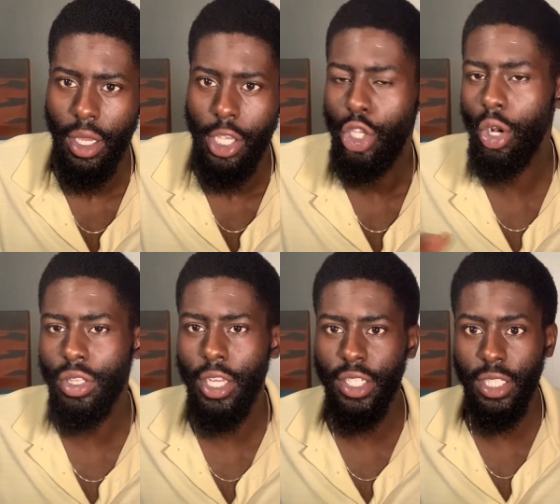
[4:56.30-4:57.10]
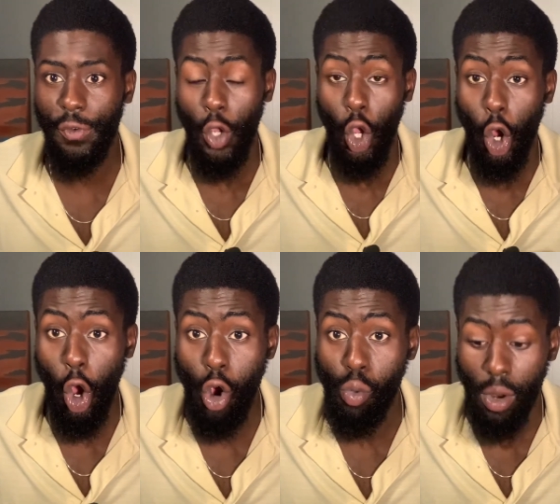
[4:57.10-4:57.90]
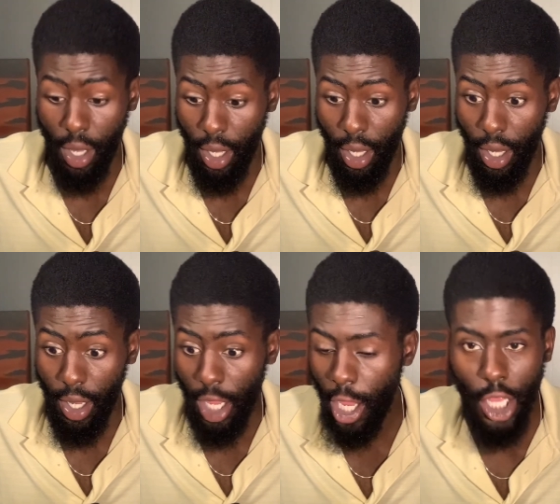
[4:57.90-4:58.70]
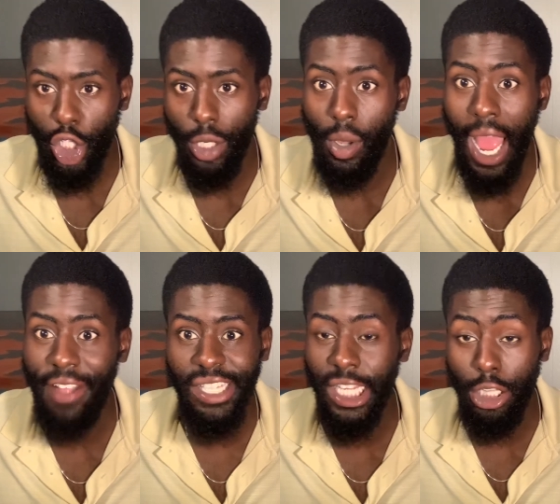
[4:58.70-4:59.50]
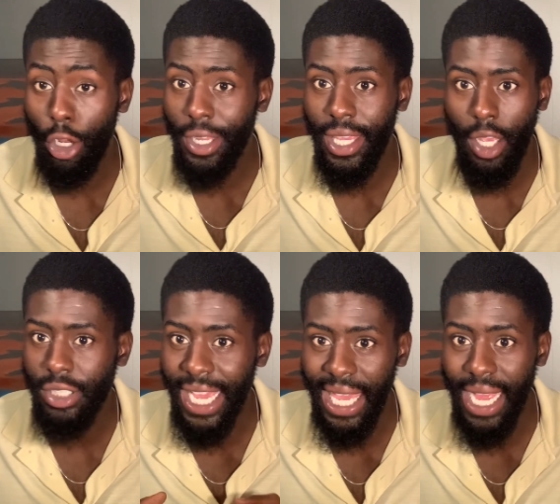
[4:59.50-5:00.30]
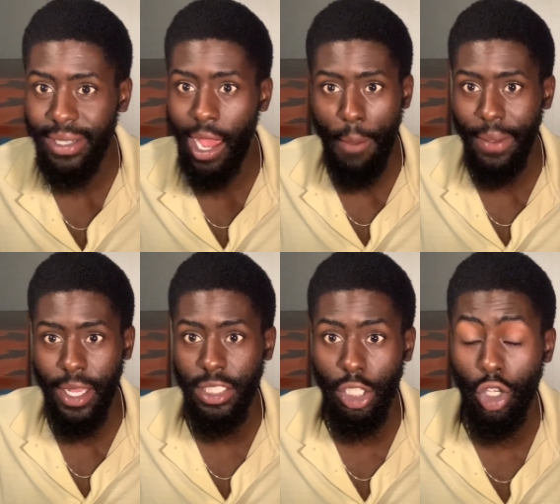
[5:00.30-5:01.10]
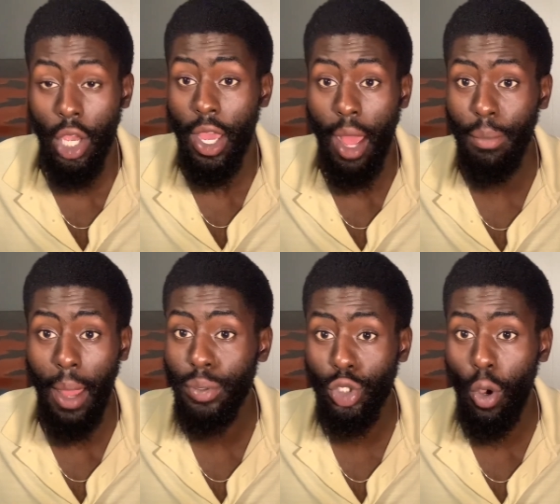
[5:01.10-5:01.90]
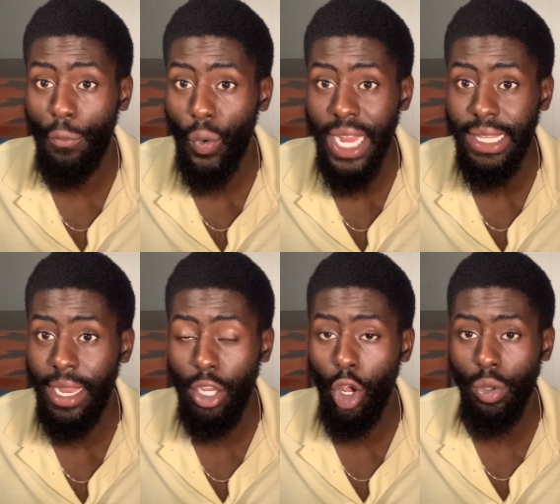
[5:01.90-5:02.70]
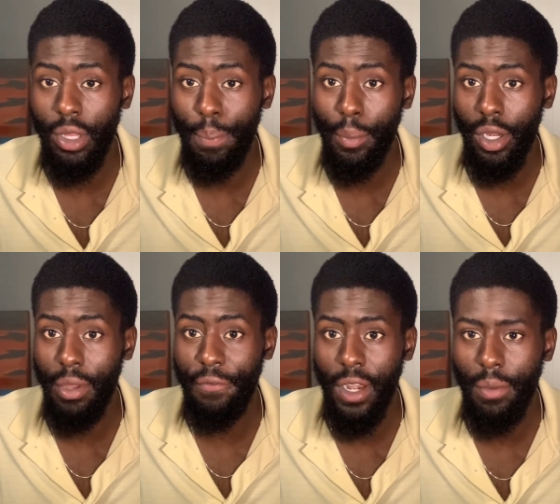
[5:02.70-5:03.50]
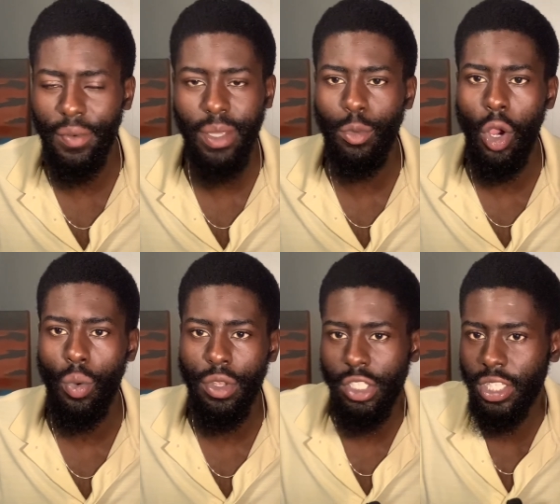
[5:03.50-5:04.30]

you don't think to yourself, oh, I have to get 30 kills. I can't die because I'm so afraid that that people are gonna make fun of me. No, it's